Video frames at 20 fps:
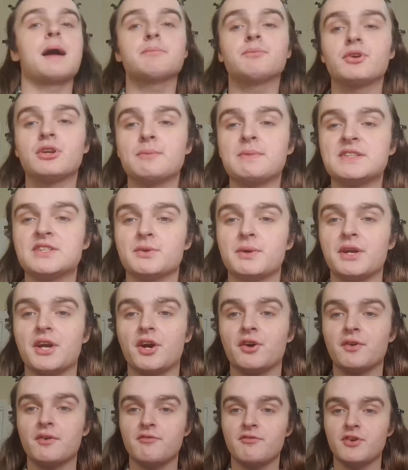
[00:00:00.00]
I'm going to be doing
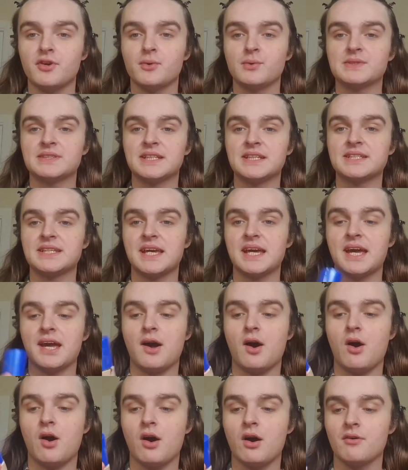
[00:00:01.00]
a review
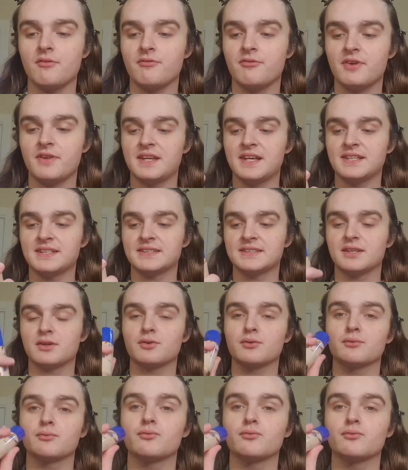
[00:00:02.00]
today of this